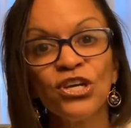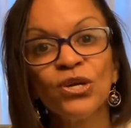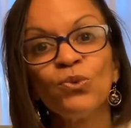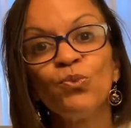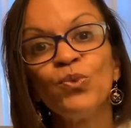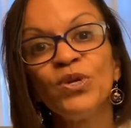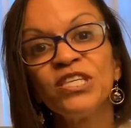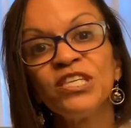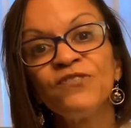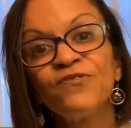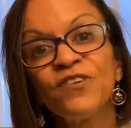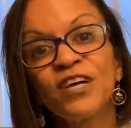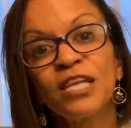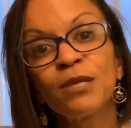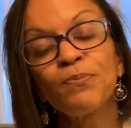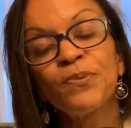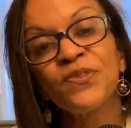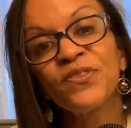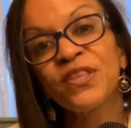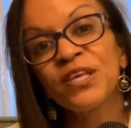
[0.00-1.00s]
we
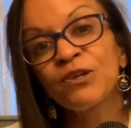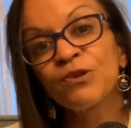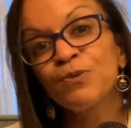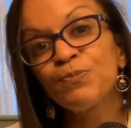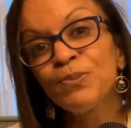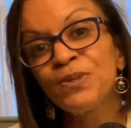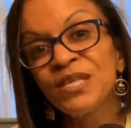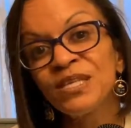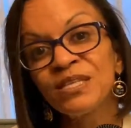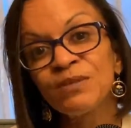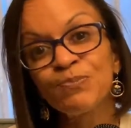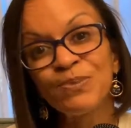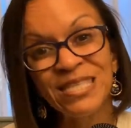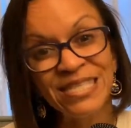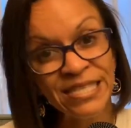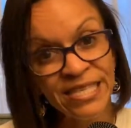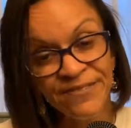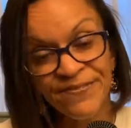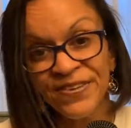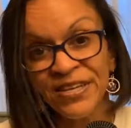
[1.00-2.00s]
develop a therapy
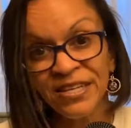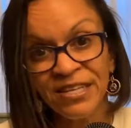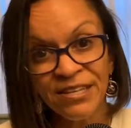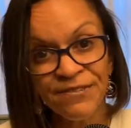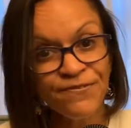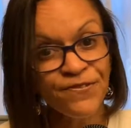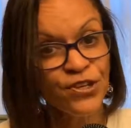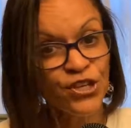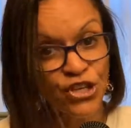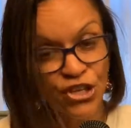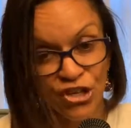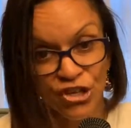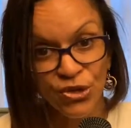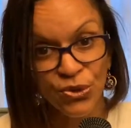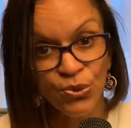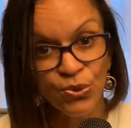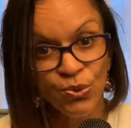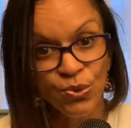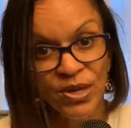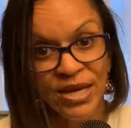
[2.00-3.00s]
specifically for
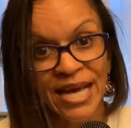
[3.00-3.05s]
you.